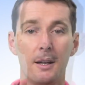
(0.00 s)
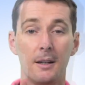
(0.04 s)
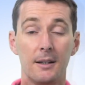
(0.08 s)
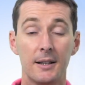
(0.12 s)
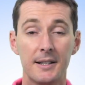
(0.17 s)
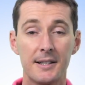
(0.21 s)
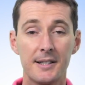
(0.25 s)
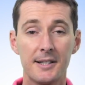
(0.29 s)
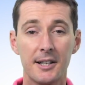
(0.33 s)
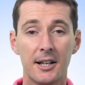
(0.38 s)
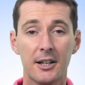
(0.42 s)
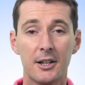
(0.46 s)

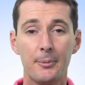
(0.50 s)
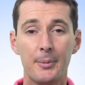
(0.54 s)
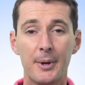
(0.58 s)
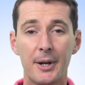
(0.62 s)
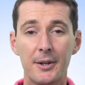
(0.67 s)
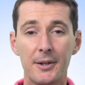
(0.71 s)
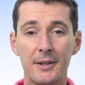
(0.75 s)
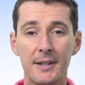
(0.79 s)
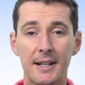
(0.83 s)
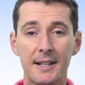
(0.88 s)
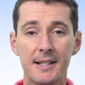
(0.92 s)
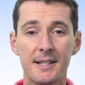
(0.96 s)
Let's talk about
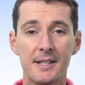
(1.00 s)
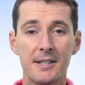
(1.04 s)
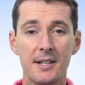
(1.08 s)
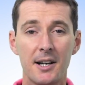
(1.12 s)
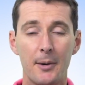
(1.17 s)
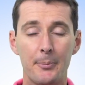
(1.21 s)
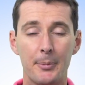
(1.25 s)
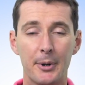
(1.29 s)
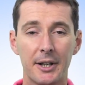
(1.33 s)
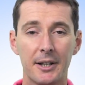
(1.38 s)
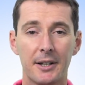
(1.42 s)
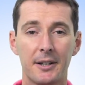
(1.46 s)
the next
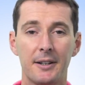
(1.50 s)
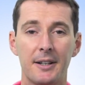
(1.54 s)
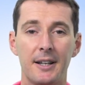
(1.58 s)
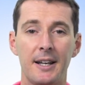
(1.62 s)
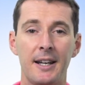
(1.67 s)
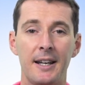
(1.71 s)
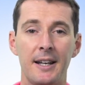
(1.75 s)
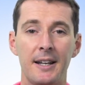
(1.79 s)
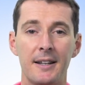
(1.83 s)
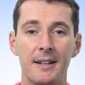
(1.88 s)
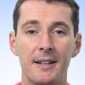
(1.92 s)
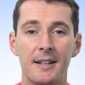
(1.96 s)
topic.
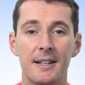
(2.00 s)
And